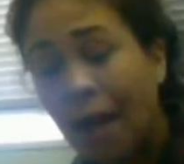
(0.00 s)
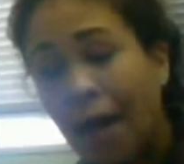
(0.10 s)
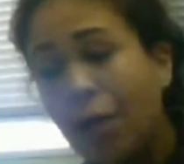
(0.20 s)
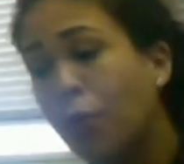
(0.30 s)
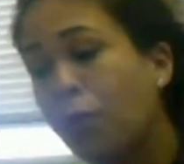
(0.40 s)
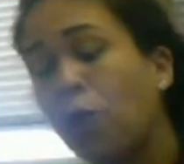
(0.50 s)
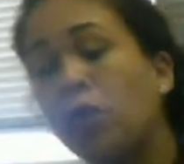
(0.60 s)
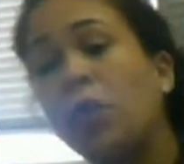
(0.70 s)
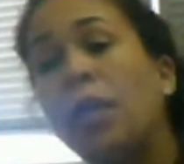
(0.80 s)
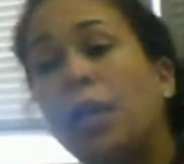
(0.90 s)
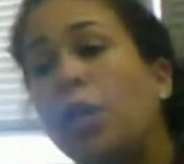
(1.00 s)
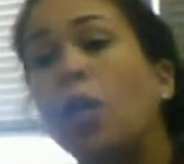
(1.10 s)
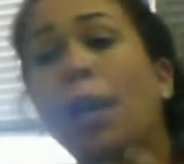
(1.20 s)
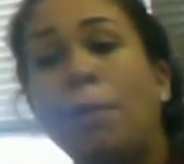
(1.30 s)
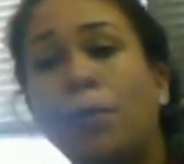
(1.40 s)
in the first,
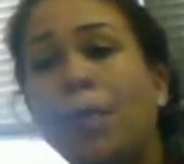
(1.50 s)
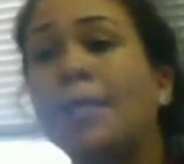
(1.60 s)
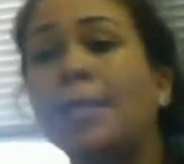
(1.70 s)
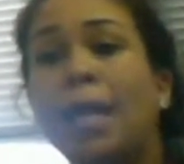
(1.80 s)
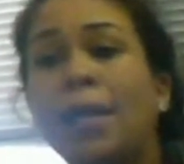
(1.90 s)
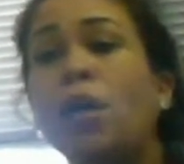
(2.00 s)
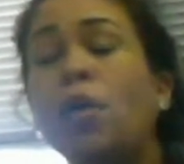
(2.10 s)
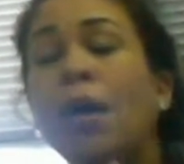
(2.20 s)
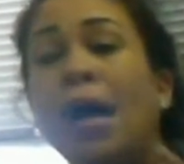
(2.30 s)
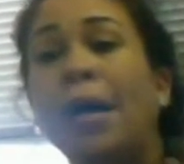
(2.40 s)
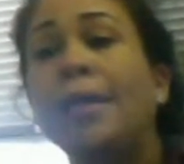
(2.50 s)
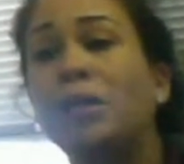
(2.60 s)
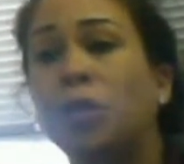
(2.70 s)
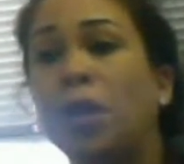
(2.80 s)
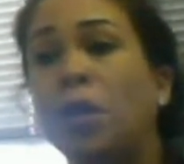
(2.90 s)
a couple of days. I know
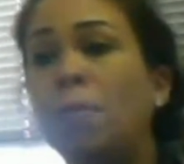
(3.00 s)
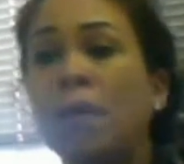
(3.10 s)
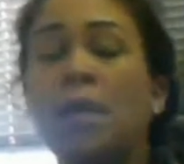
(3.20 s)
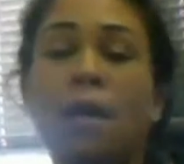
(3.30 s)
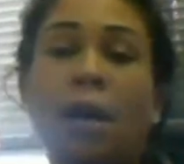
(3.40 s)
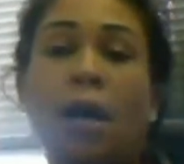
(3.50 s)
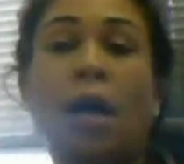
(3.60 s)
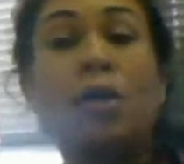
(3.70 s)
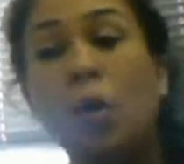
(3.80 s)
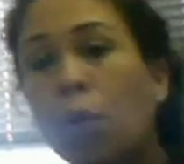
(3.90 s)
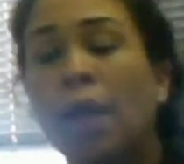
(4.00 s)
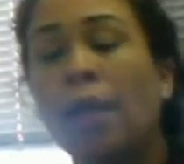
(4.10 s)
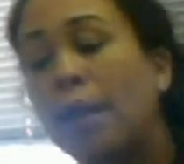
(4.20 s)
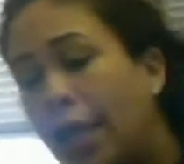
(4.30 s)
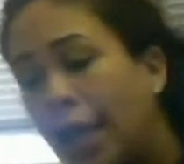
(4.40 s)
initially it could be
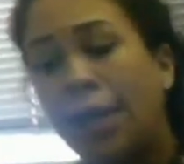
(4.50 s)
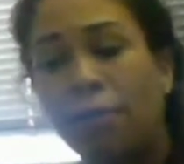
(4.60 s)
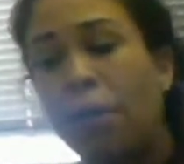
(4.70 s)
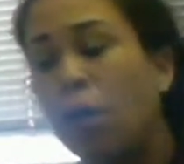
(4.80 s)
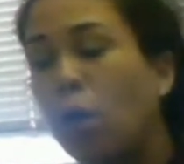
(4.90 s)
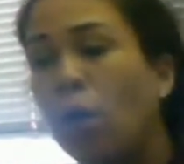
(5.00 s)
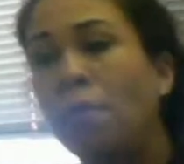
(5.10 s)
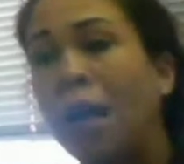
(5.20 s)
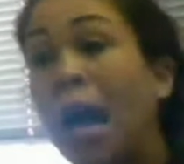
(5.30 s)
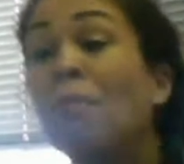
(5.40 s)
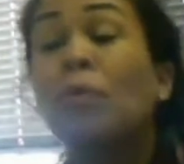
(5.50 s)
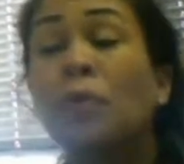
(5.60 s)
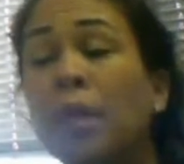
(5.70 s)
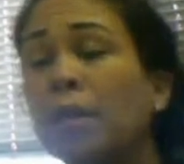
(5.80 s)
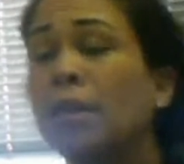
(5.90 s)
annoying getting everything going, but I'm
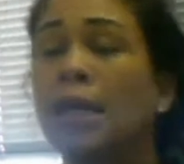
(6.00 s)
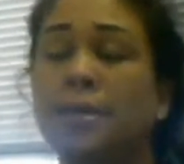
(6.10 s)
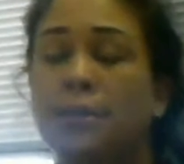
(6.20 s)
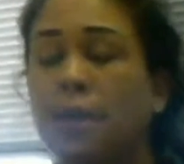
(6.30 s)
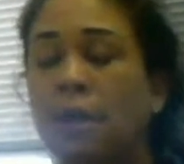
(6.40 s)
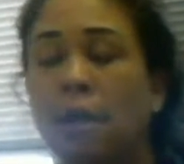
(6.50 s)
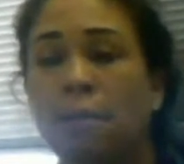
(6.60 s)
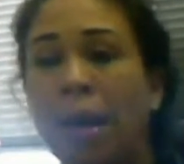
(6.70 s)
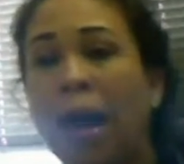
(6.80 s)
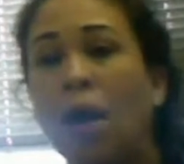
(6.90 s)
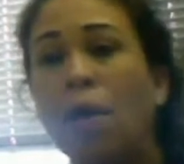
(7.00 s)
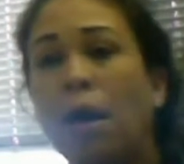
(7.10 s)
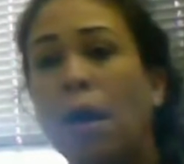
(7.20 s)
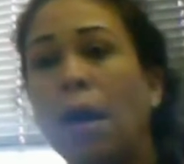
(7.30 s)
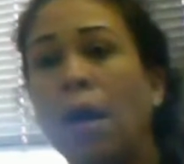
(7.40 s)
really excited about
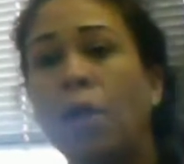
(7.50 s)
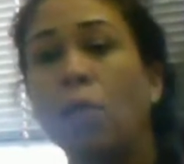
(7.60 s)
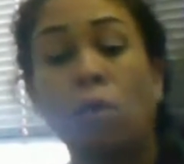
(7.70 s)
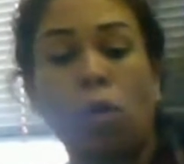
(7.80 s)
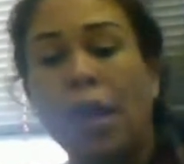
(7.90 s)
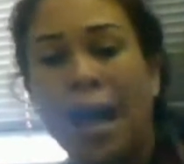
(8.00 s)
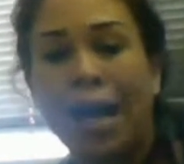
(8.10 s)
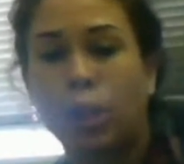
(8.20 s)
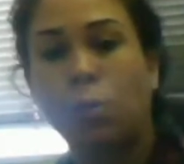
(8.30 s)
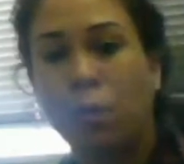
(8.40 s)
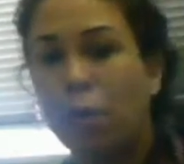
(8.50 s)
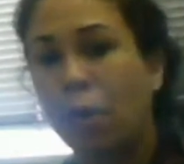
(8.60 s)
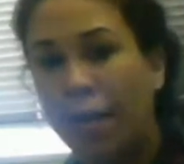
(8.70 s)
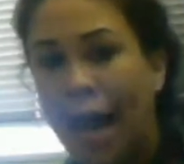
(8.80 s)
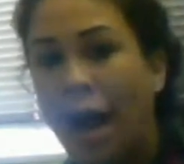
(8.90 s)
the role that Ashley's playing
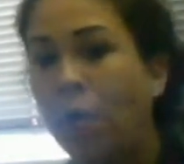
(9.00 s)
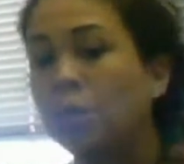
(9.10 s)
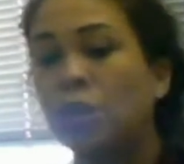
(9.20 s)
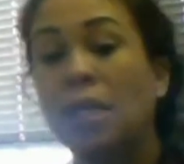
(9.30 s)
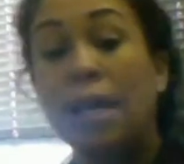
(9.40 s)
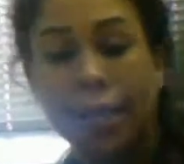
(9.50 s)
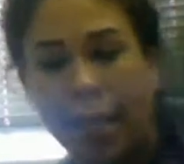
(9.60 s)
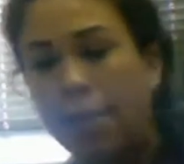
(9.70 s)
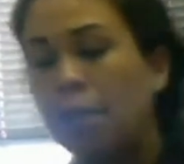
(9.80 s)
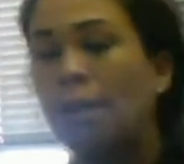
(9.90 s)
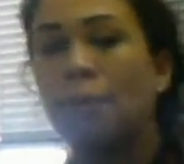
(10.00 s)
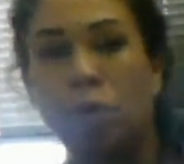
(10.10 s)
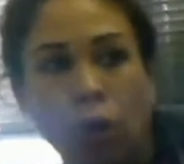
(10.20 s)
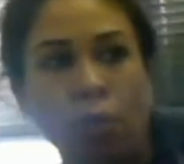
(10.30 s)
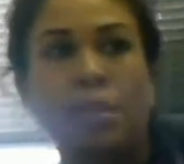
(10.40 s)
right now and just getting the numbers,
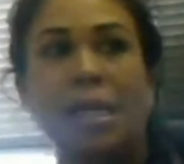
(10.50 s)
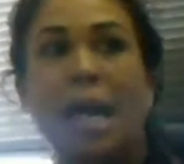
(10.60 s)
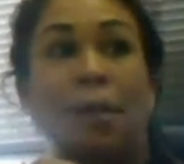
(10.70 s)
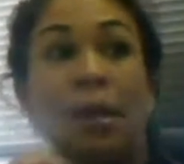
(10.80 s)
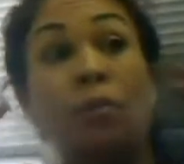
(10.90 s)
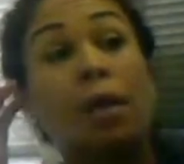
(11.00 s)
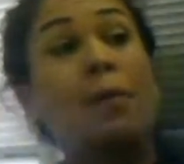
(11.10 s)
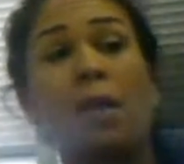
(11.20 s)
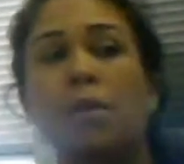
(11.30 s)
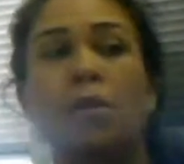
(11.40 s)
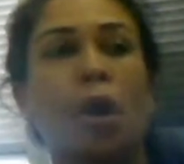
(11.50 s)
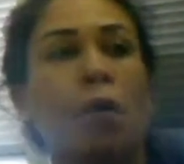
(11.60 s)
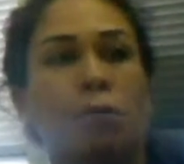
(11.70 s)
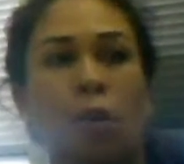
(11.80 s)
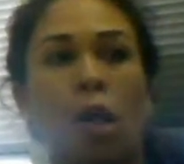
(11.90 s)
knowing what's happening, and really being in the
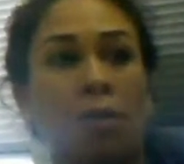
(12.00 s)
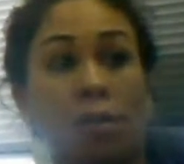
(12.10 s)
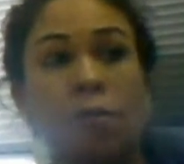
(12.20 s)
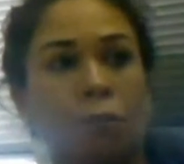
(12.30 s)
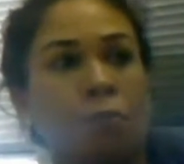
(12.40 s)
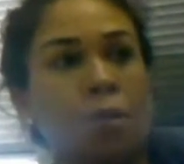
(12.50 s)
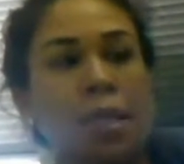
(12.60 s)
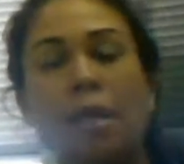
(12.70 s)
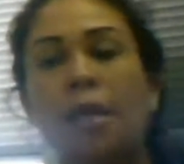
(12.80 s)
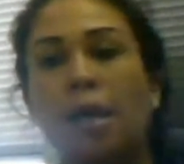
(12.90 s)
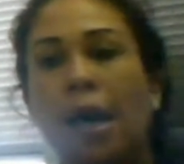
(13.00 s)
know for all of us and for me,